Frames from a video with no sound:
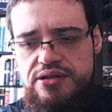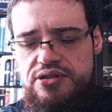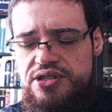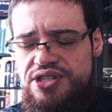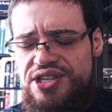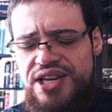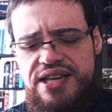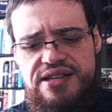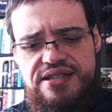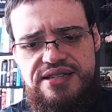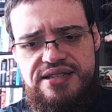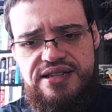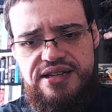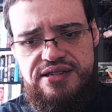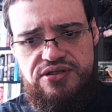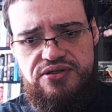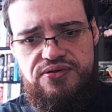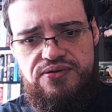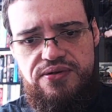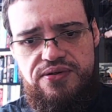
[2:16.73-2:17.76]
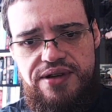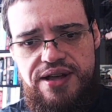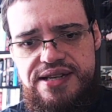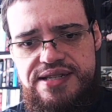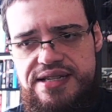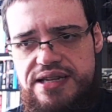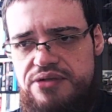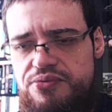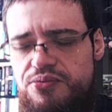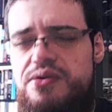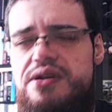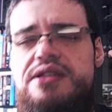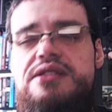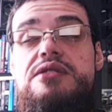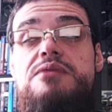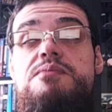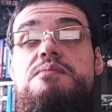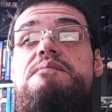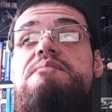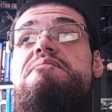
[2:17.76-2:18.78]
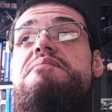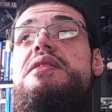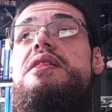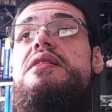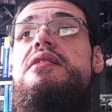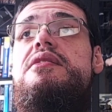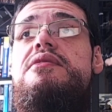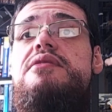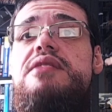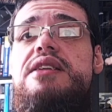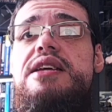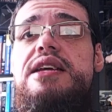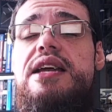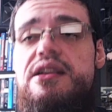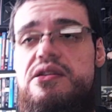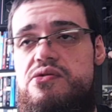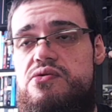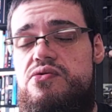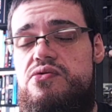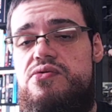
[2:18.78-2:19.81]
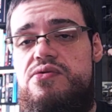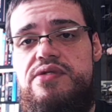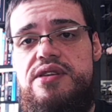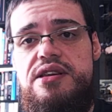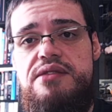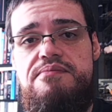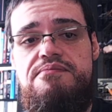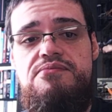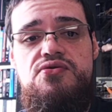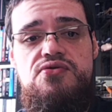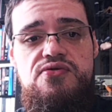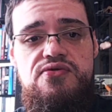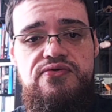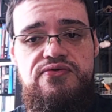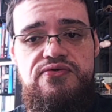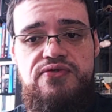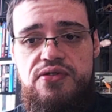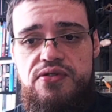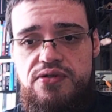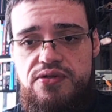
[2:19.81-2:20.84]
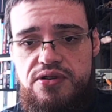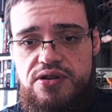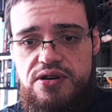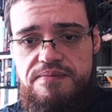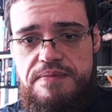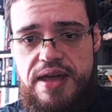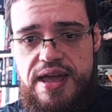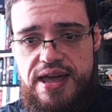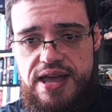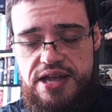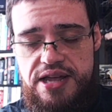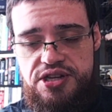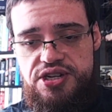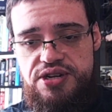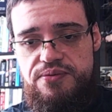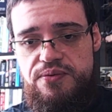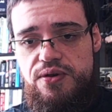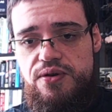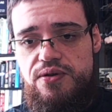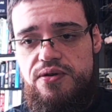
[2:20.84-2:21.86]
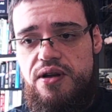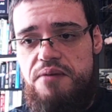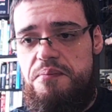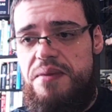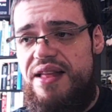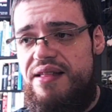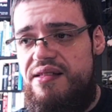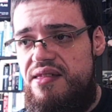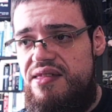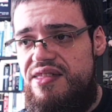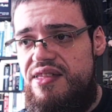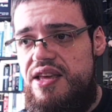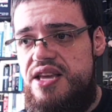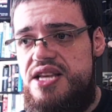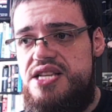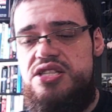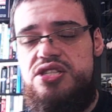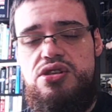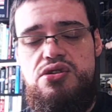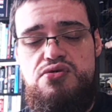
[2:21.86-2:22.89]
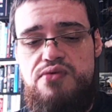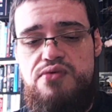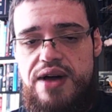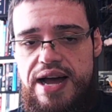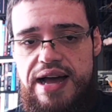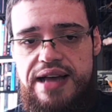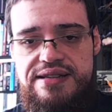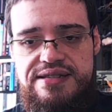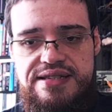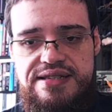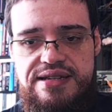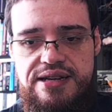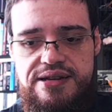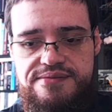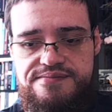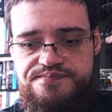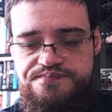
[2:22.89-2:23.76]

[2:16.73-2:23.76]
Jesus Christ, it was bloody annoying. Move on, bitch. We've got better things to ask.